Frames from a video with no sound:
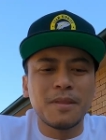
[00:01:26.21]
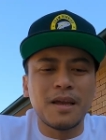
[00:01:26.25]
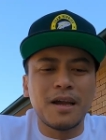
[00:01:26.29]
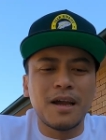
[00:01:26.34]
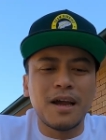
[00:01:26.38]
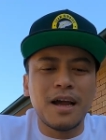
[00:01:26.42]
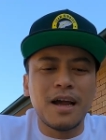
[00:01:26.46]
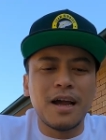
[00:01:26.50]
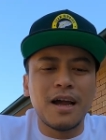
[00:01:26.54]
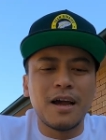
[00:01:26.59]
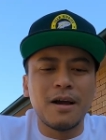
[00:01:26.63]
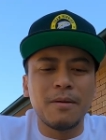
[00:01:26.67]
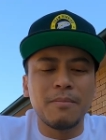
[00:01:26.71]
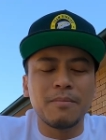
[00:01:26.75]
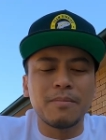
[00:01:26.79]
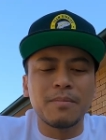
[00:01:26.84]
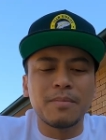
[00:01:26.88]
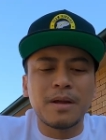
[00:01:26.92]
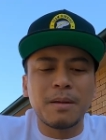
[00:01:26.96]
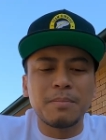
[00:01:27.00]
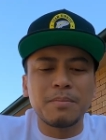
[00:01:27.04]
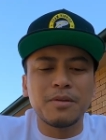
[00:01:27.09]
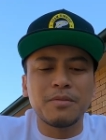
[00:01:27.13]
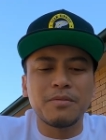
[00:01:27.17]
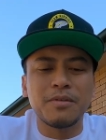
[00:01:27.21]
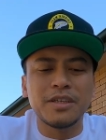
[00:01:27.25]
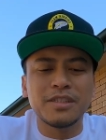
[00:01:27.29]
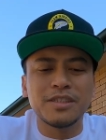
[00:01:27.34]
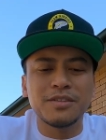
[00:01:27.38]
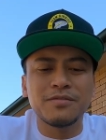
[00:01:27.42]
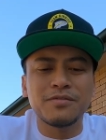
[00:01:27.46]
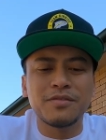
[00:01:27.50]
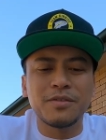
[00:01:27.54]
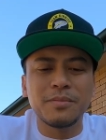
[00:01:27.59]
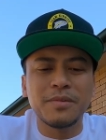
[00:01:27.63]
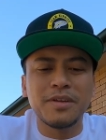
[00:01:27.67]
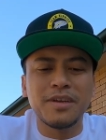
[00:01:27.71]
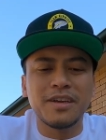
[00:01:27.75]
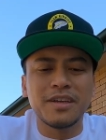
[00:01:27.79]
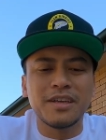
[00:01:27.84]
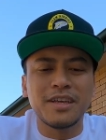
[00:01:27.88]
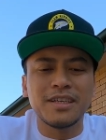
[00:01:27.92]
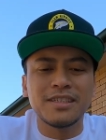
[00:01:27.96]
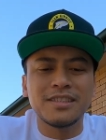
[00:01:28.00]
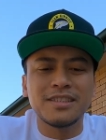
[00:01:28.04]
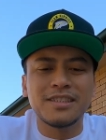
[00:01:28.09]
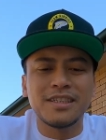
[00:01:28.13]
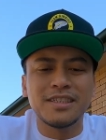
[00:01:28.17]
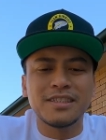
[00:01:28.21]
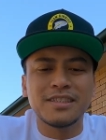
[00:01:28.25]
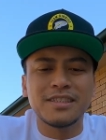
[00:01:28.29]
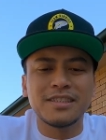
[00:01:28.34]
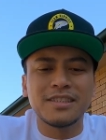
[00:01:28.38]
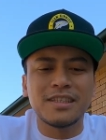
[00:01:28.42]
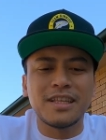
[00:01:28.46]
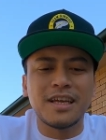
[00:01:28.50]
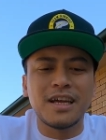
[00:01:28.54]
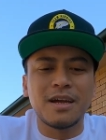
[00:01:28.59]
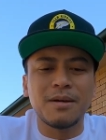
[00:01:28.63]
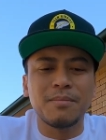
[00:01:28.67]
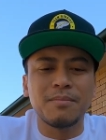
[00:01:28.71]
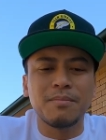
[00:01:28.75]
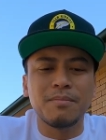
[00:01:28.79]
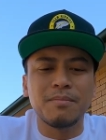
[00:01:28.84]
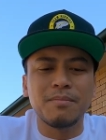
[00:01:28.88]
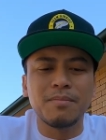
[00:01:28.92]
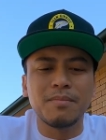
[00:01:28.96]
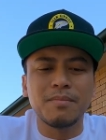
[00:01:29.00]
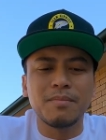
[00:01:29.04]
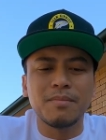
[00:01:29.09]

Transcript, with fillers: a um, couple of reasons for me I guess just um,